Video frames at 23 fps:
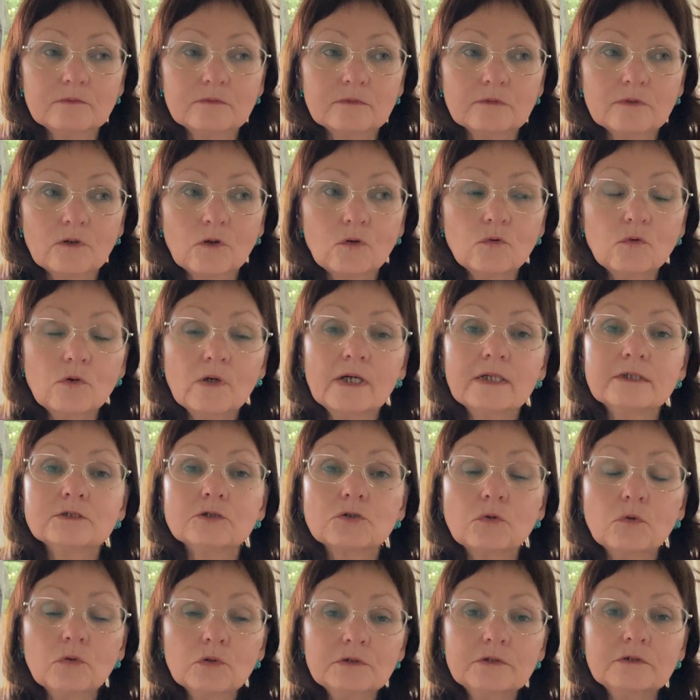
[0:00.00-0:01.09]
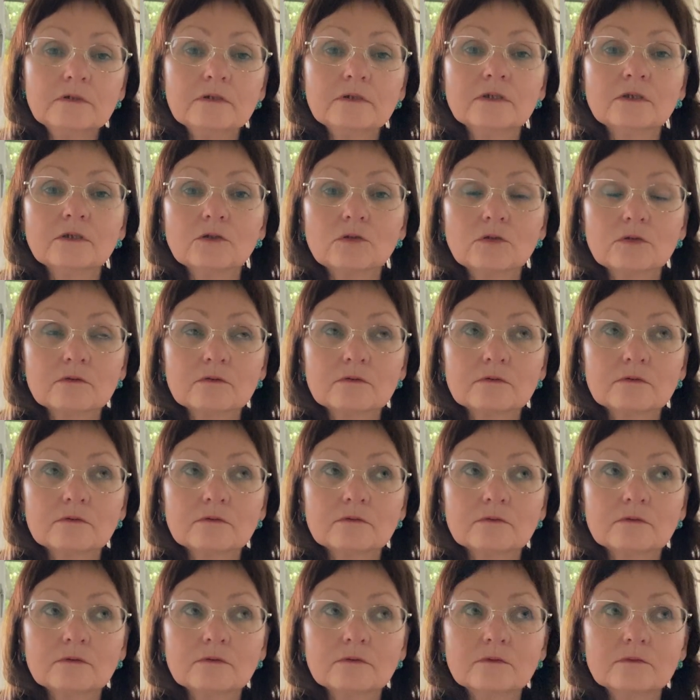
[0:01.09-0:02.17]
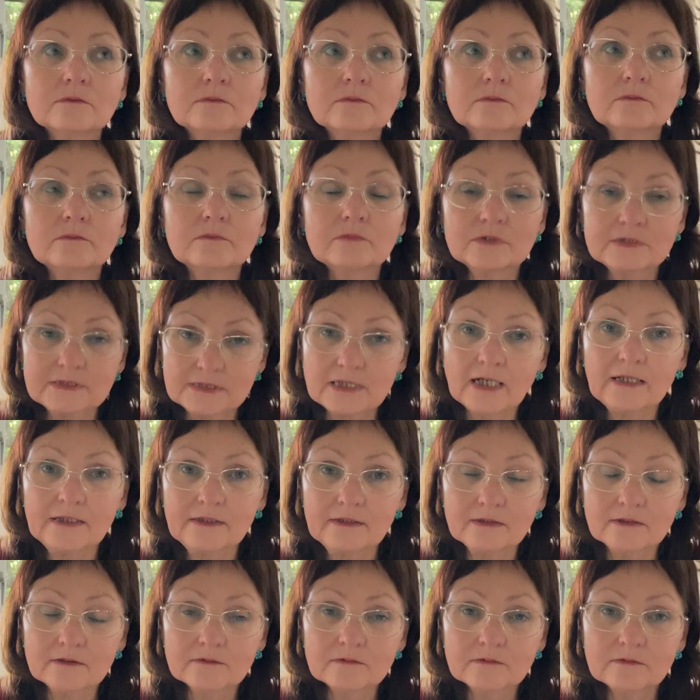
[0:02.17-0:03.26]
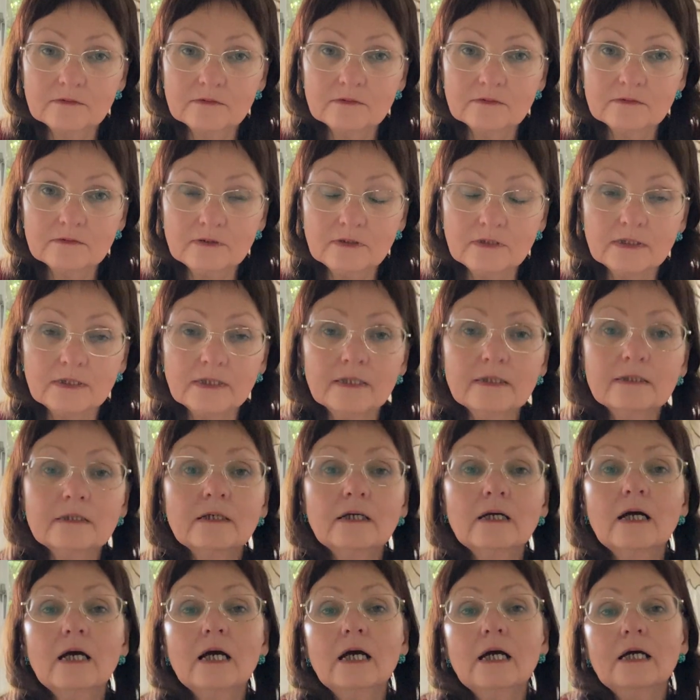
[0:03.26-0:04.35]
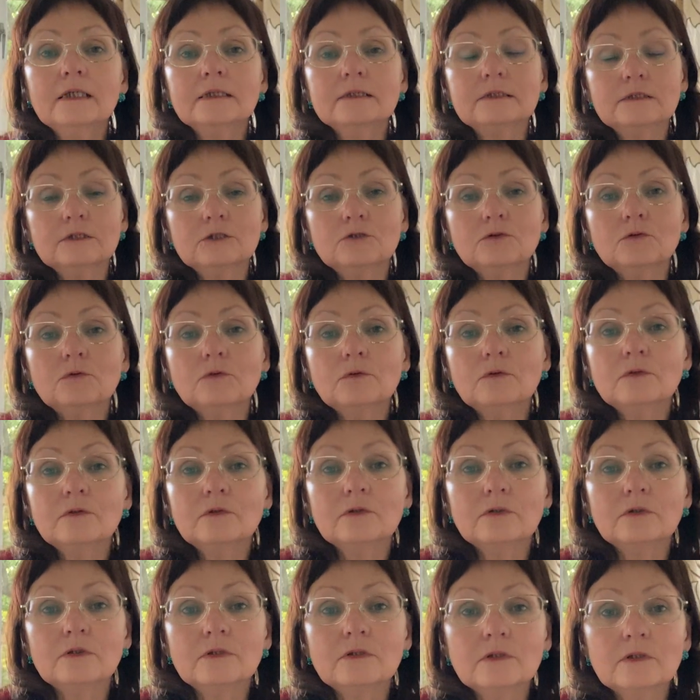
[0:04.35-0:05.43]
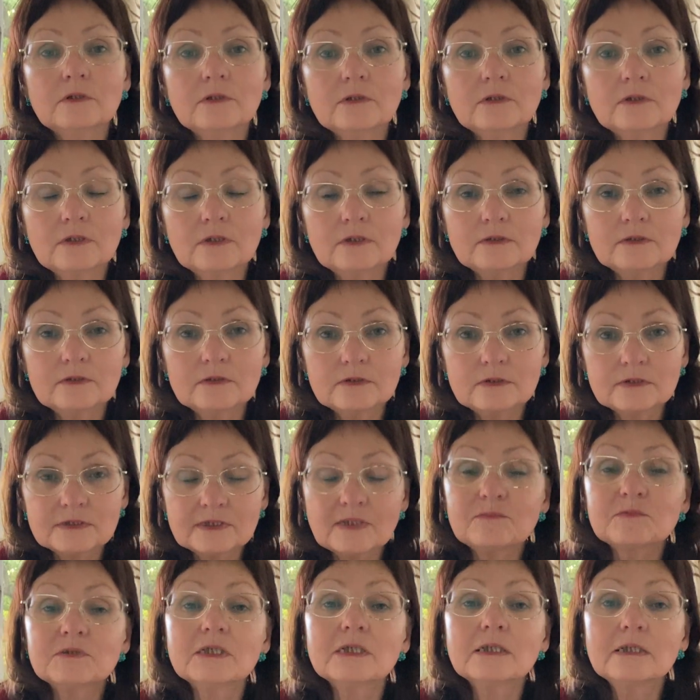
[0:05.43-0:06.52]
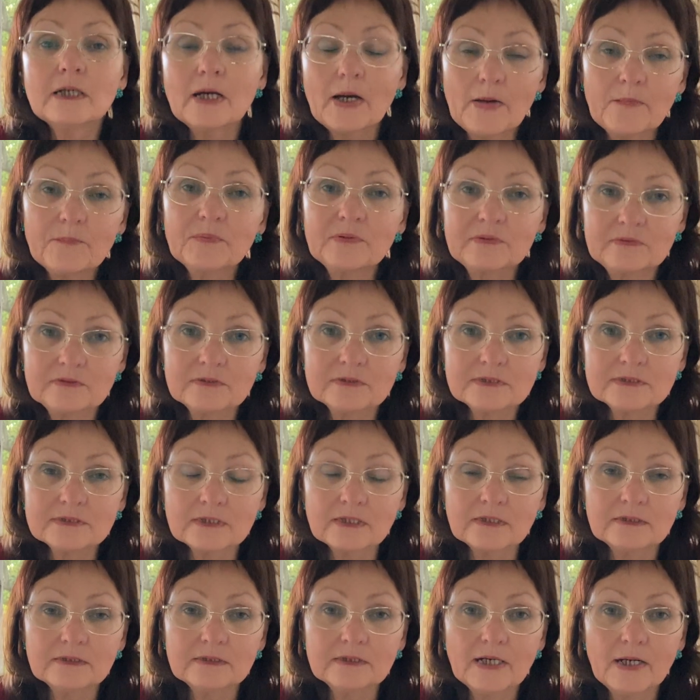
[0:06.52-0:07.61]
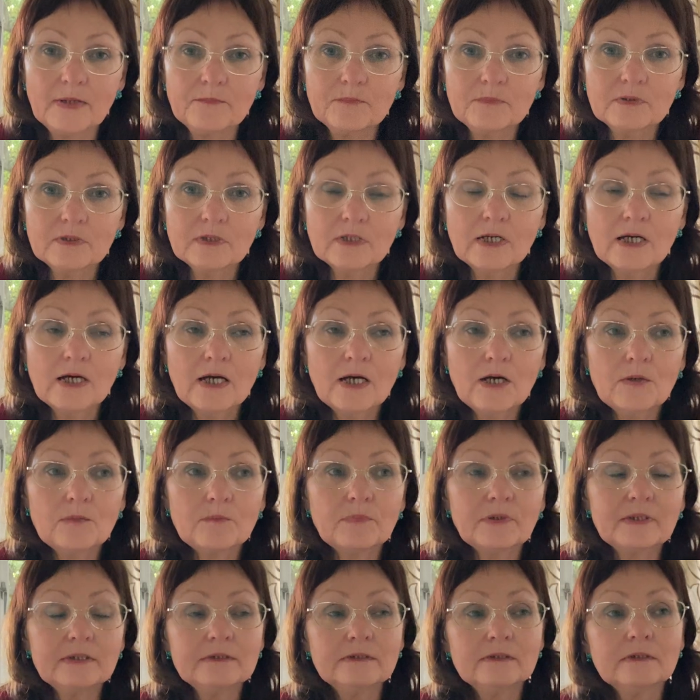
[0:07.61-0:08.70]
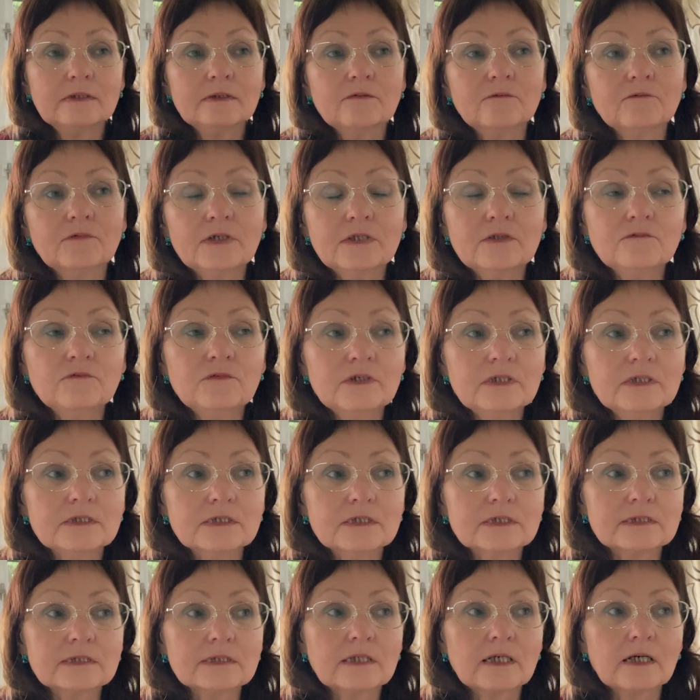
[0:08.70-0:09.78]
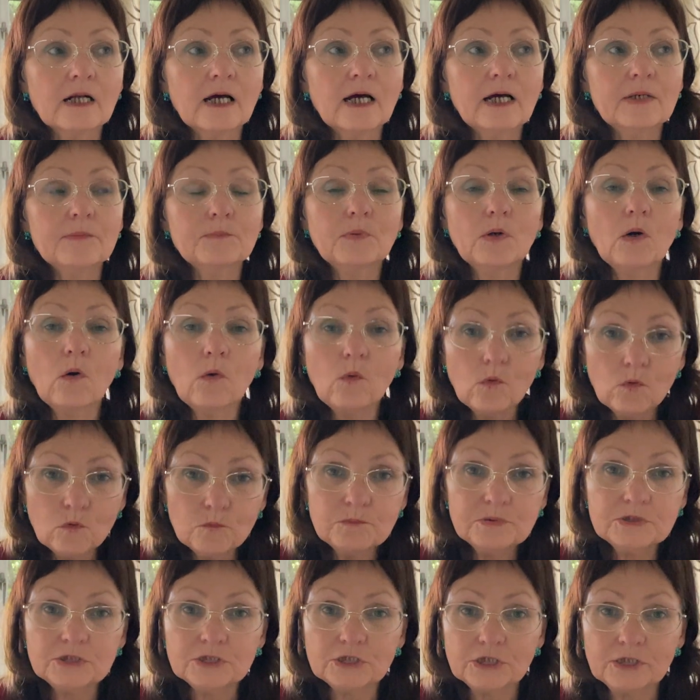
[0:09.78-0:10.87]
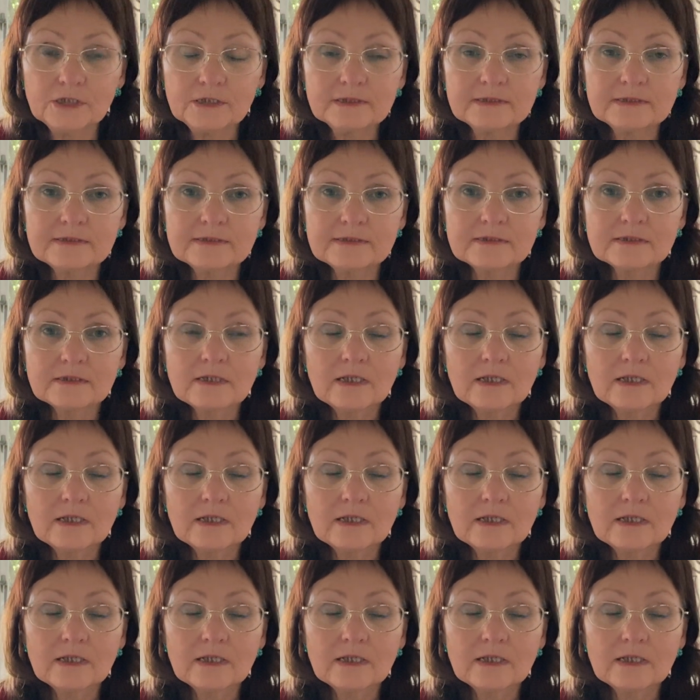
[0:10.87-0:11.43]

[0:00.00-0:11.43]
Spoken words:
who has got psych, yeah. So something happens in them. But when we describe objects